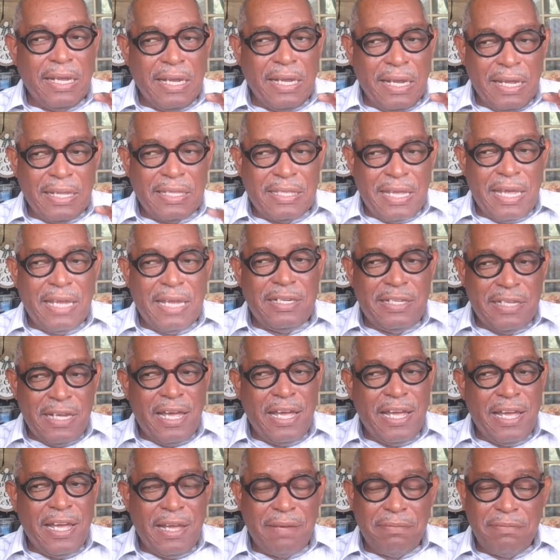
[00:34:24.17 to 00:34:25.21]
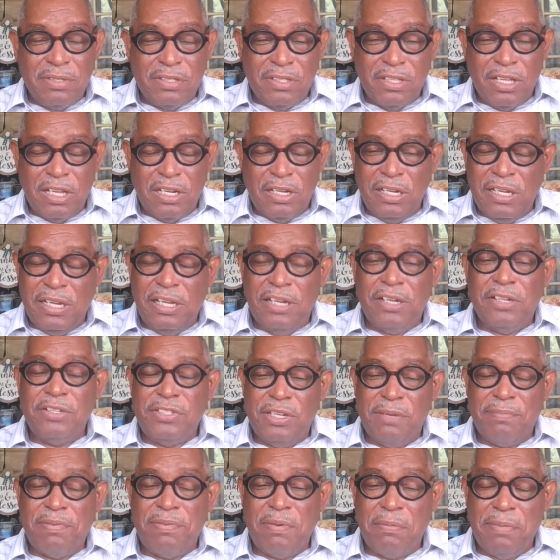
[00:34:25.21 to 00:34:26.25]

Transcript: At that time, the leadership